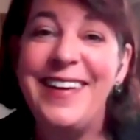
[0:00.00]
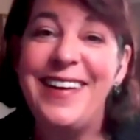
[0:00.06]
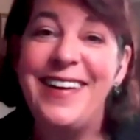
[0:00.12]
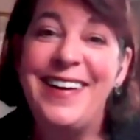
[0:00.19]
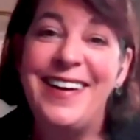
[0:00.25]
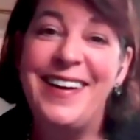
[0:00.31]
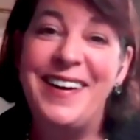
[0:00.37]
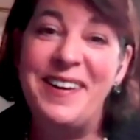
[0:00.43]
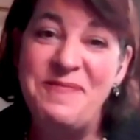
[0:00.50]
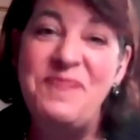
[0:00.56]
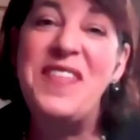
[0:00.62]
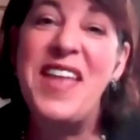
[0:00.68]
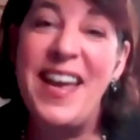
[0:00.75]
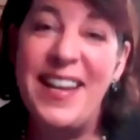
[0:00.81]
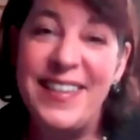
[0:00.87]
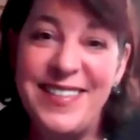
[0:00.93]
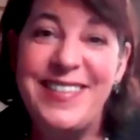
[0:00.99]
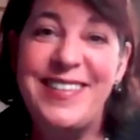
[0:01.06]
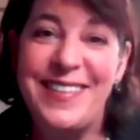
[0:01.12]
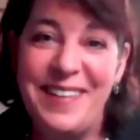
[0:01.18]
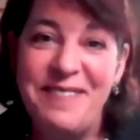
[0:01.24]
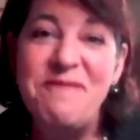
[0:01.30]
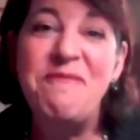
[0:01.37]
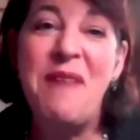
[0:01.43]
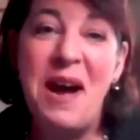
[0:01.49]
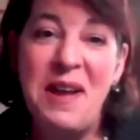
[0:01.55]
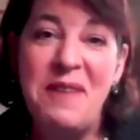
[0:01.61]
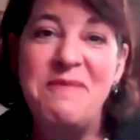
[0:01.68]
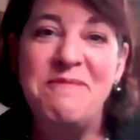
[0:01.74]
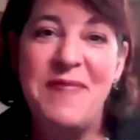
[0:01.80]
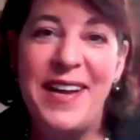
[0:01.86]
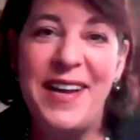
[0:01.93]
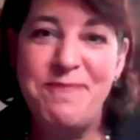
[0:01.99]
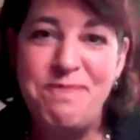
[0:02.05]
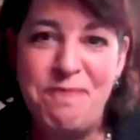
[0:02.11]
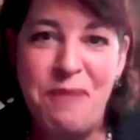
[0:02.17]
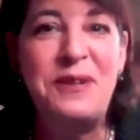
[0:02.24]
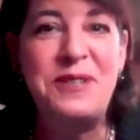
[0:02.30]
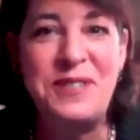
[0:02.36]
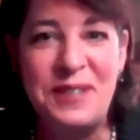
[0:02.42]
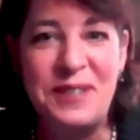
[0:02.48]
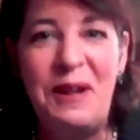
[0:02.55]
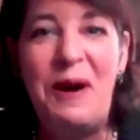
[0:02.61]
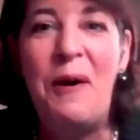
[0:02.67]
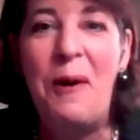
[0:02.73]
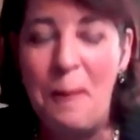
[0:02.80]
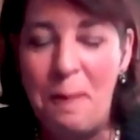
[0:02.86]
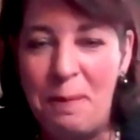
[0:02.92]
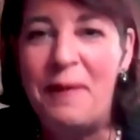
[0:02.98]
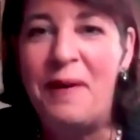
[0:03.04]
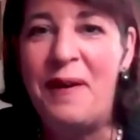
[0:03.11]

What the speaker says: That's my personal hope.